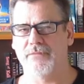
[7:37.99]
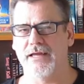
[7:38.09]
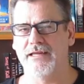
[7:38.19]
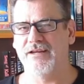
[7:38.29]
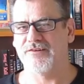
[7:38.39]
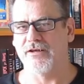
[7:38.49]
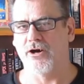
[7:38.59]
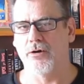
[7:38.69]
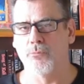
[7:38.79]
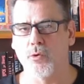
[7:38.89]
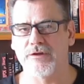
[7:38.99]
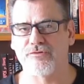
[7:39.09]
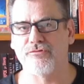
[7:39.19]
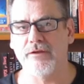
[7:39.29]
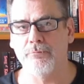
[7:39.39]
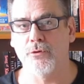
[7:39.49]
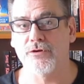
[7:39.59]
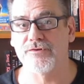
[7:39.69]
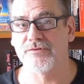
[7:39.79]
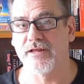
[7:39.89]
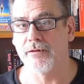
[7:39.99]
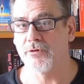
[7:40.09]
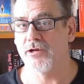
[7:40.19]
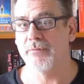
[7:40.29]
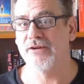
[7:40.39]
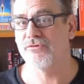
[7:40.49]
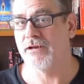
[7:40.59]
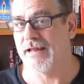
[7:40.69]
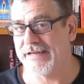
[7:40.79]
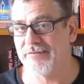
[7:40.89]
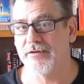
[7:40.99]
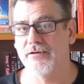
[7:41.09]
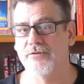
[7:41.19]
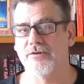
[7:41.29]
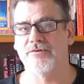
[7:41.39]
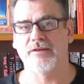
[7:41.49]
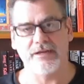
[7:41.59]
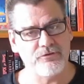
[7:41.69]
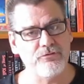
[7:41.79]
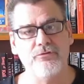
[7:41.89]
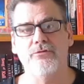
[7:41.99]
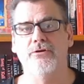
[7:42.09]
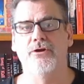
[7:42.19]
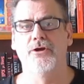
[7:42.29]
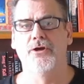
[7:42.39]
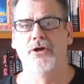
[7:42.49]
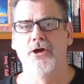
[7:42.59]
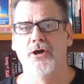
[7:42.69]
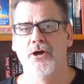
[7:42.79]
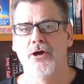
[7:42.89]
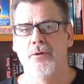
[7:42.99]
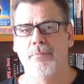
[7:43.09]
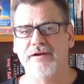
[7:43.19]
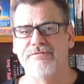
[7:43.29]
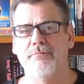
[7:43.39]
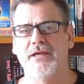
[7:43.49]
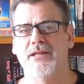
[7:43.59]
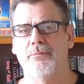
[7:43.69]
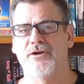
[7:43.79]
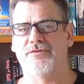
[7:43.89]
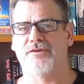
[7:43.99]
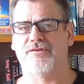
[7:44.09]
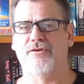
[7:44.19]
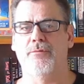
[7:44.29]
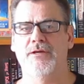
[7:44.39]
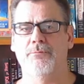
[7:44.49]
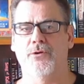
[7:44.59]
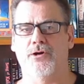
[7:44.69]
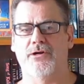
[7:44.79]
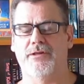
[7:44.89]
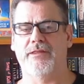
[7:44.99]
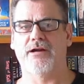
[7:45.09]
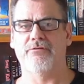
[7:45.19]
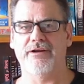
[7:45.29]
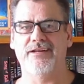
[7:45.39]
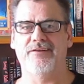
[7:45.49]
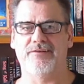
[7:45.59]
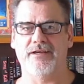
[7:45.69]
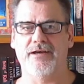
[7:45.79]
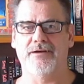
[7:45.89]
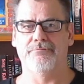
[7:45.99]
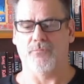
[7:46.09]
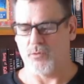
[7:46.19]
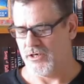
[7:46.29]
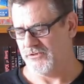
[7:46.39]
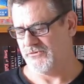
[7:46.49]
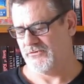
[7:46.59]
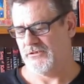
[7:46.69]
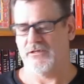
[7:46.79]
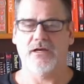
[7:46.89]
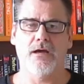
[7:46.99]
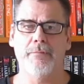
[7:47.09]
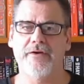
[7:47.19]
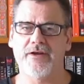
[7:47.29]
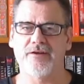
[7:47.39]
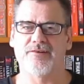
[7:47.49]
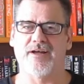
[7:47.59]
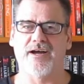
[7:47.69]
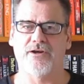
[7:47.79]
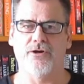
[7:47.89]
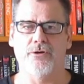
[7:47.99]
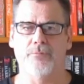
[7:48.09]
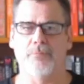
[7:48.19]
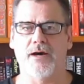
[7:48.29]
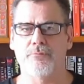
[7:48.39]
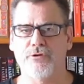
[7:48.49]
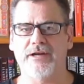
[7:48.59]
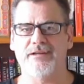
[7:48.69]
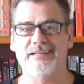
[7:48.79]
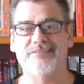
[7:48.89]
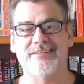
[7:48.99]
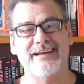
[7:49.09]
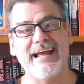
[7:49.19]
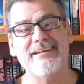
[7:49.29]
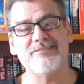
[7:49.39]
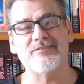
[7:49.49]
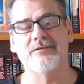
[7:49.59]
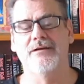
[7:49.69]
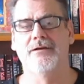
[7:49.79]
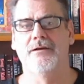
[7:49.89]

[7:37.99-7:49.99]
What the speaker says: And yes, there are more extreme books that I'm going to mention later, so stay tuned. But for me, the most disturbing book that I read this year was American Psycho by Bret Easton Ellis.